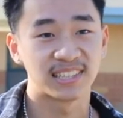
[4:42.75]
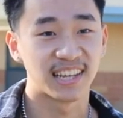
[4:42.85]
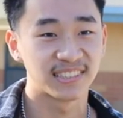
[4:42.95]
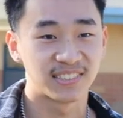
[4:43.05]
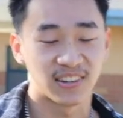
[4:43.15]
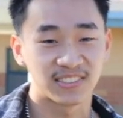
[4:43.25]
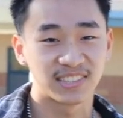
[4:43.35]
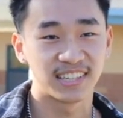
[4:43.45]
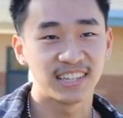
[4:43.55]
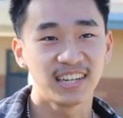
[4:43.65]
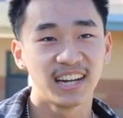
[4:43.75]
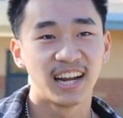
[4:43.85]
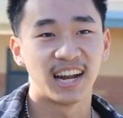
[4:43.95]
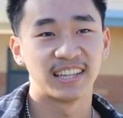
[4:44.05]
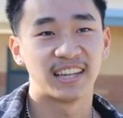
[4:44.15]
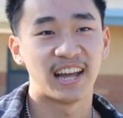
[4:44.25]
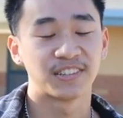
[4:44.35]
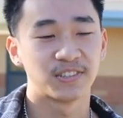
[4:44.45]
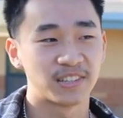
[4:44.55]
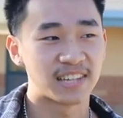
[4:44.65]
attend CRC and then
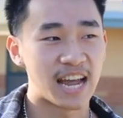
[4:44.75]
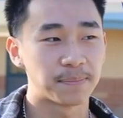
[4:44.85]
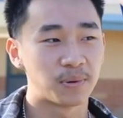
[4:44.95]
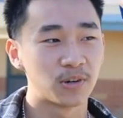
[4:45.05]
enter the TAG